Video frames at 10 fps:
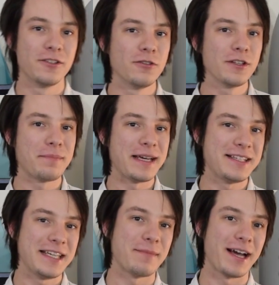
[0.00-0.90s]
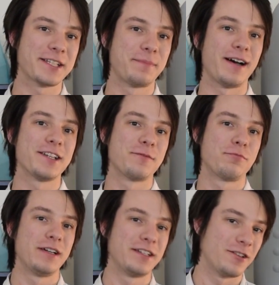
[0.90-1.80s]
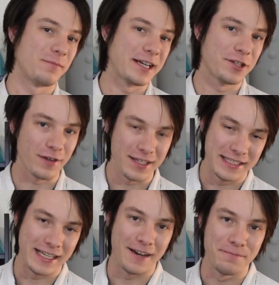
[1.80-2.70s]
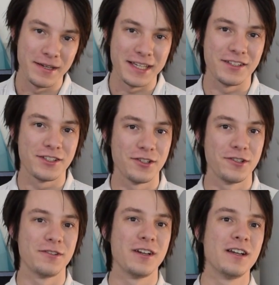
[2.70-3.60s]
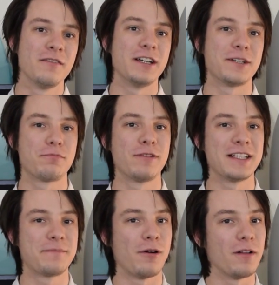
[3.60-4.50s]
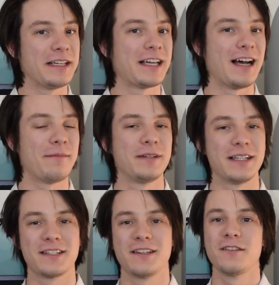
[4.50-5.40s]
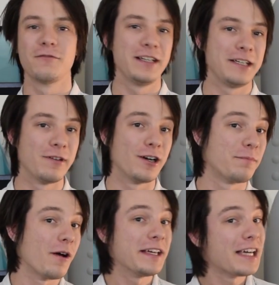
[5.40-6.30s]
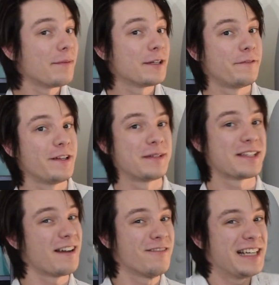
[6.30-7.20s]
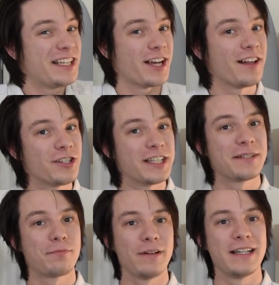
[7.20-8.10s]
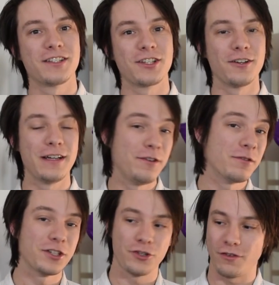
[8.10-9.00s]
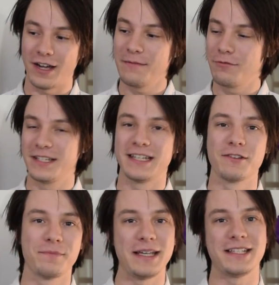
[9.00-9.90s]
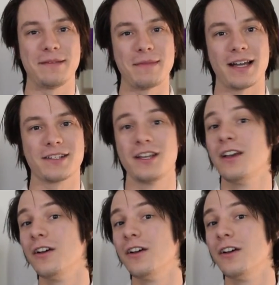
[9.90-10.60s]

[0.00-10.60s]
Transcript: all the PC Max parts were printed on my trusty Up Mini 2, which prints polycarbonates really well. Polycarbonate filaments are really challenging to print, so if you want to try printing with PC Max